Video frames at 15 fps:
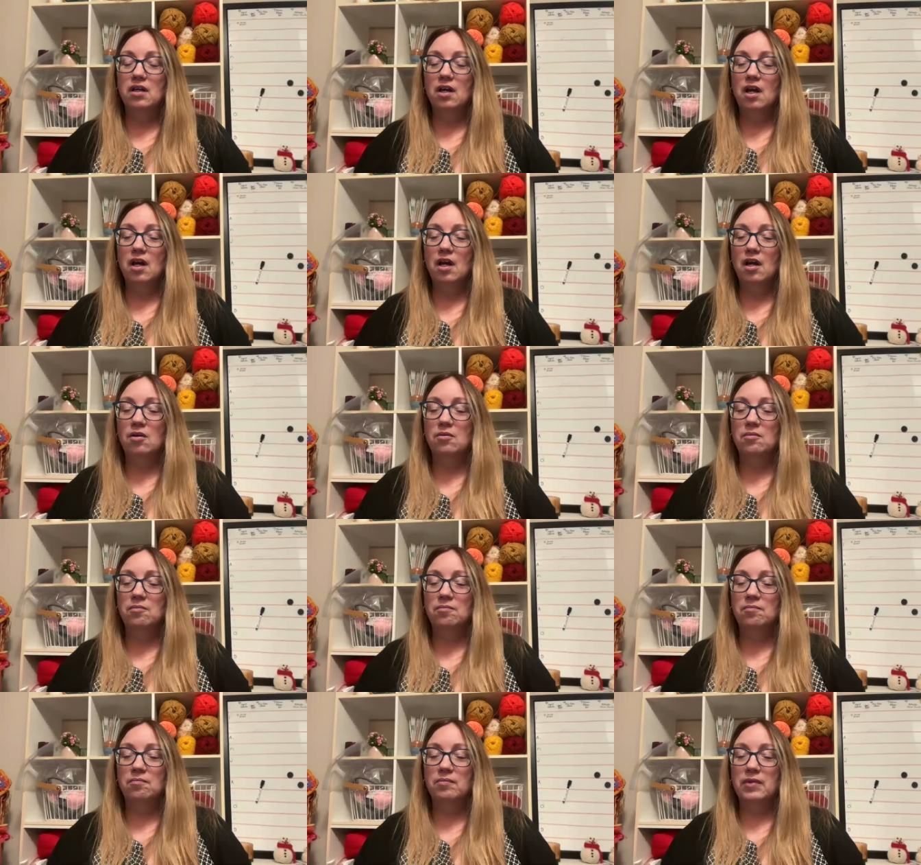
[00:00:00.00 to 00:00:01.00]

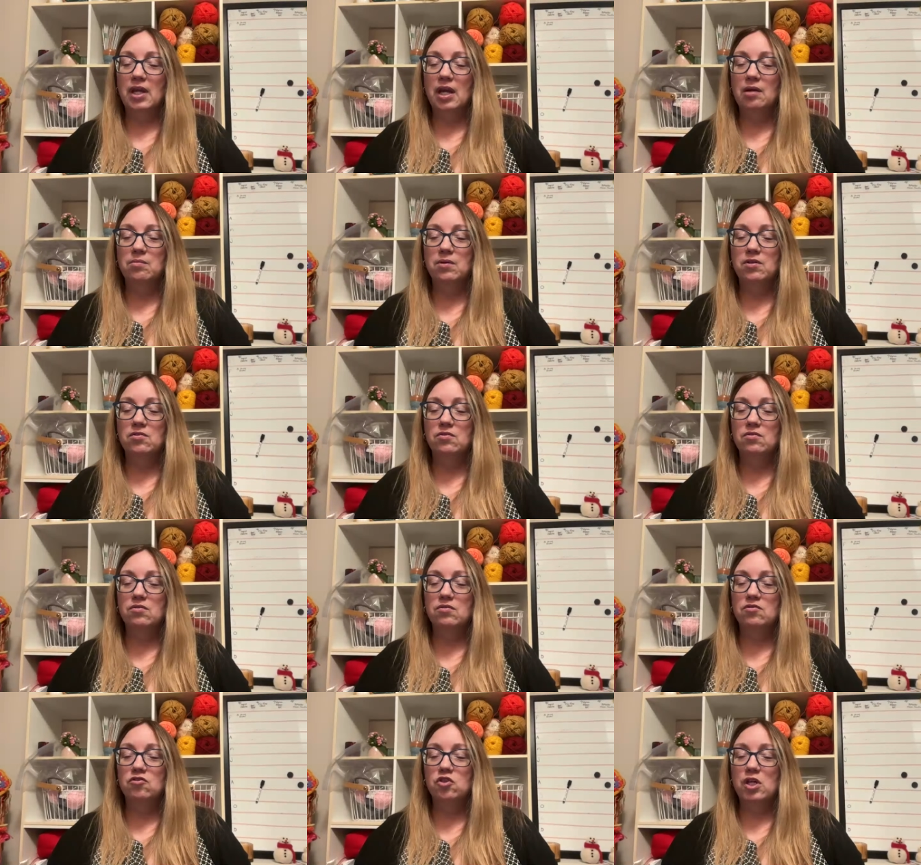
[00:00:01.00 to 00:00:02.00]
Yeah, well,
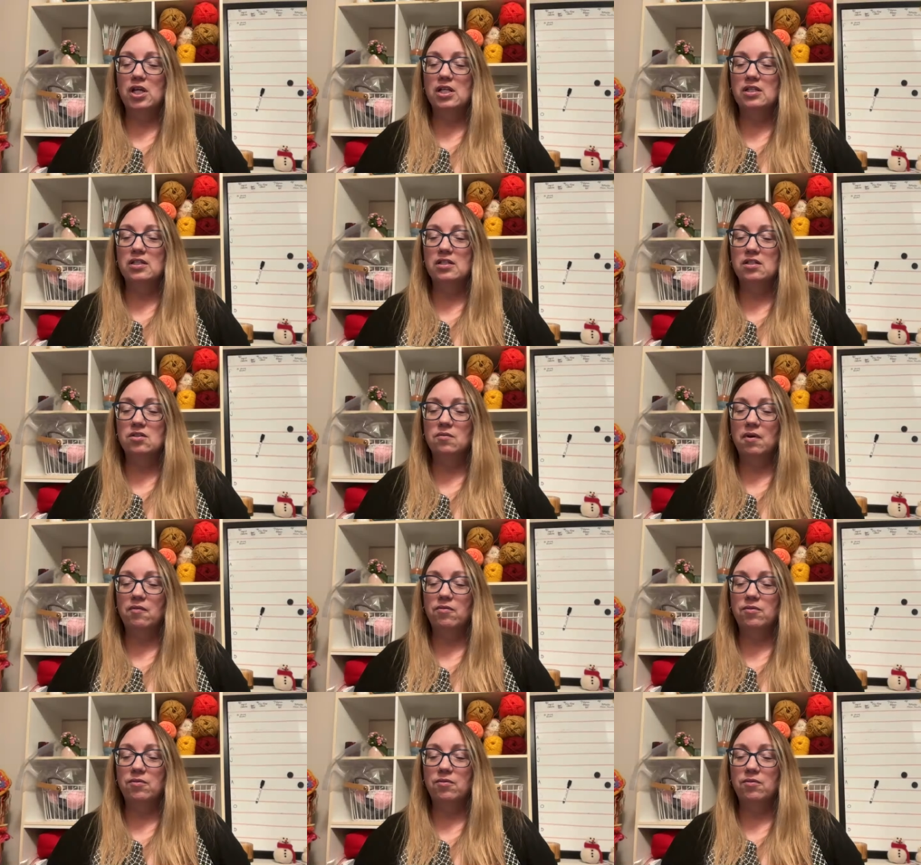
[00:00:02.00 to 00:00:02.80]
just you have